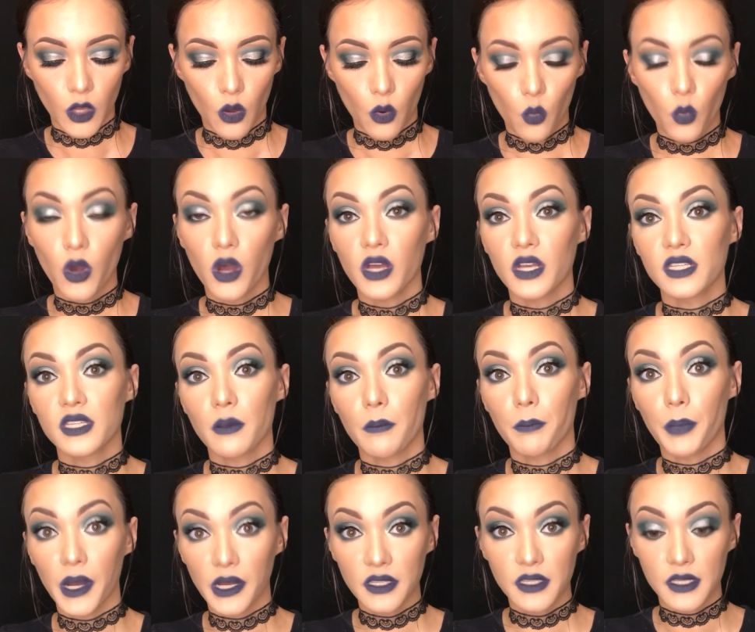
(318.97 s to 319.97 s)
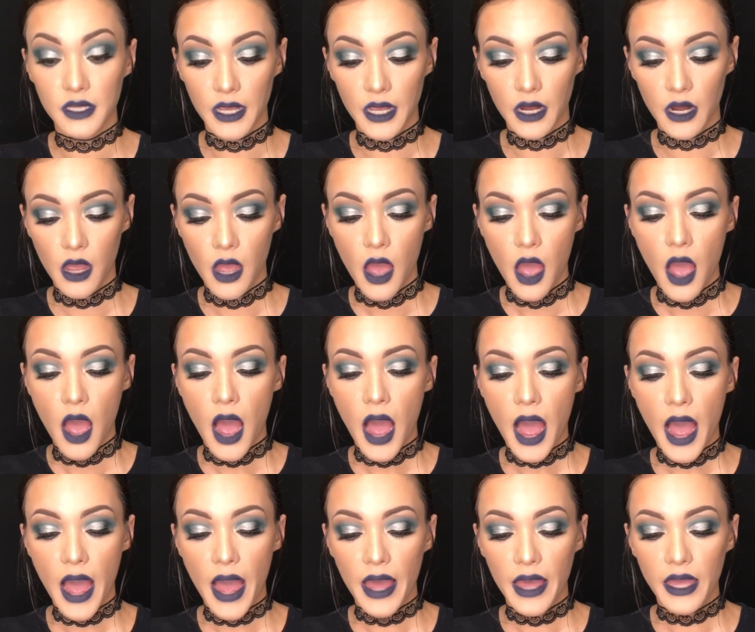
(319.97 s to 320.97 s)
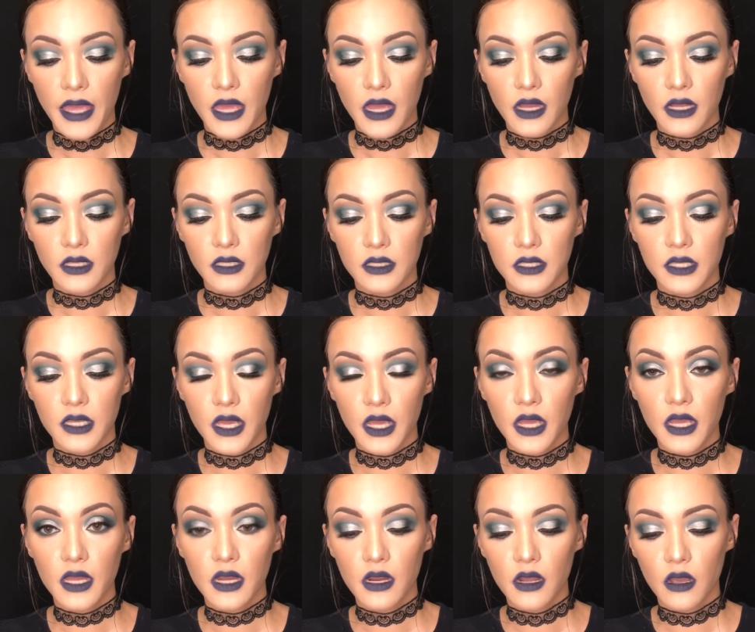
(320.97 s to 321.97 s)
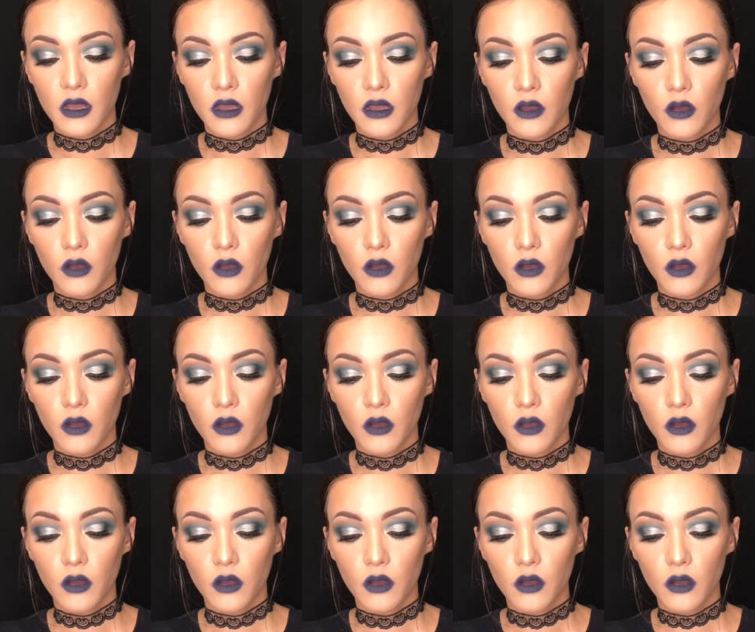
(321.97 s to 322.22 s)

was busted. I did